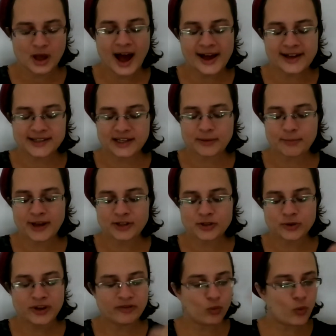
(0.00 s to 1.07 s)
Isaac meant
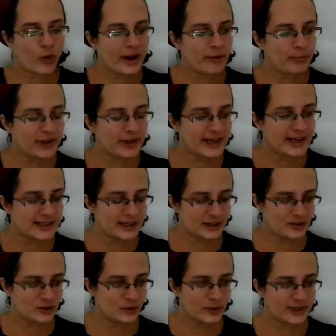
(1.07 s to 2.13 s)
to give one
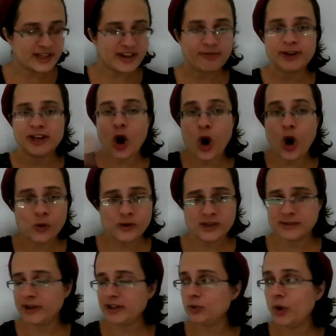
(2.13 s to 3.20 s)
blessing to Esau, but he
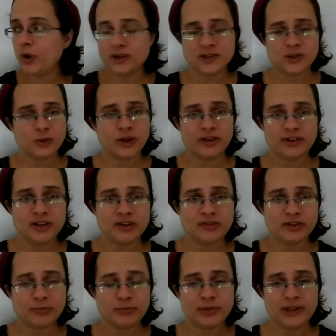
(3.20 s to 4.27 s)
always meant to also give a
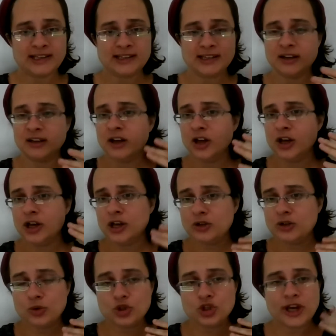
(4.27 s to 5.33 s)
different blessing
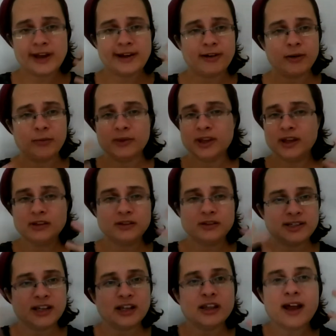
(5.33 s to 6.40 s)
to Jacob.
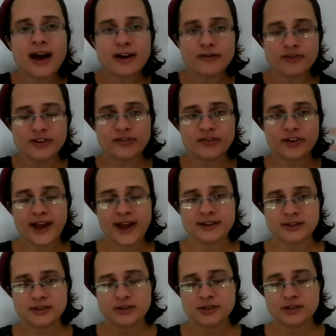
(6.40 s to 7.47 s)
There's a lot of different
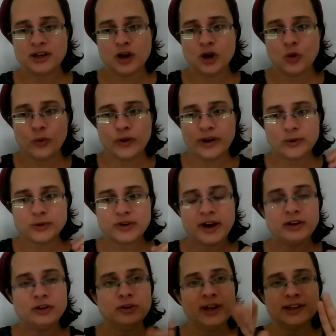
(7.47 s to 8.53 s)
answers. What I was
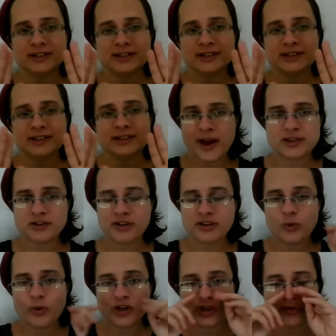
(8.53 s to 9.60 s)
trying today is not to answer the
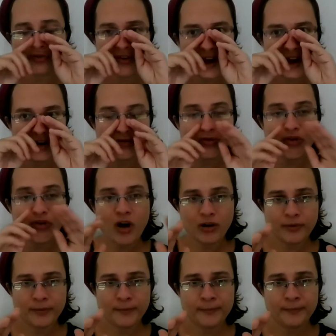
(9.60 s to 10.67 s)
question of right and wrong,